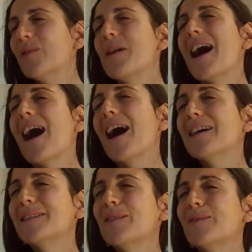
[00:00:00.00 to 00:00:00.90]
We
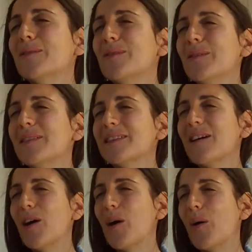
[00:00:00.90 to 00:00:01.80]
ask you to do
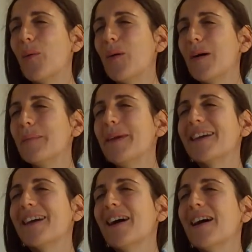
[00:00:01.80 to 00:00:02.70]
so
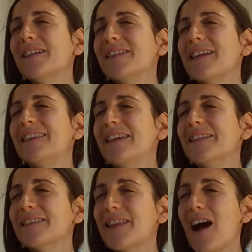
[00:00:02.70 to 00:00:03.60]
because at
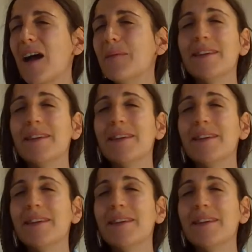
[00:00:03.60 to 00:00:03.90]
this time,